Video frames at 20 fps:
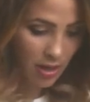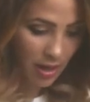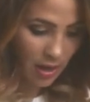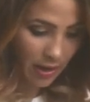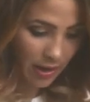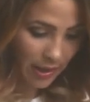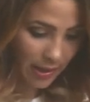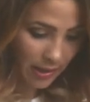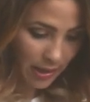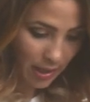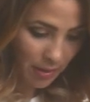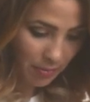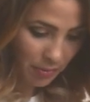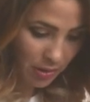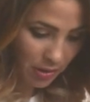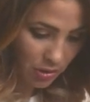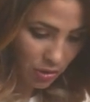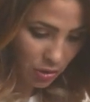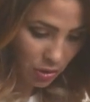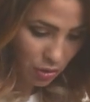All right, I'm
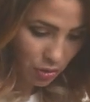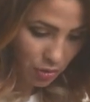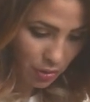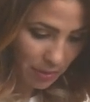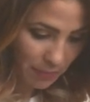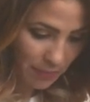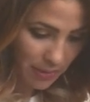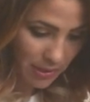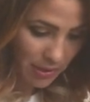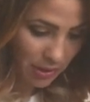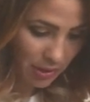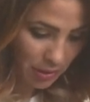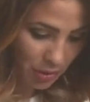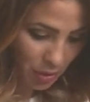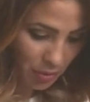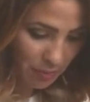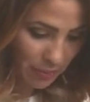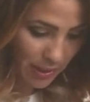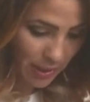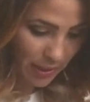going to trim this a
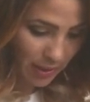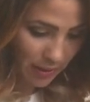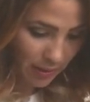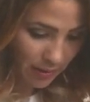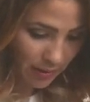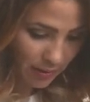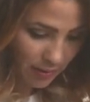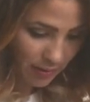little bit.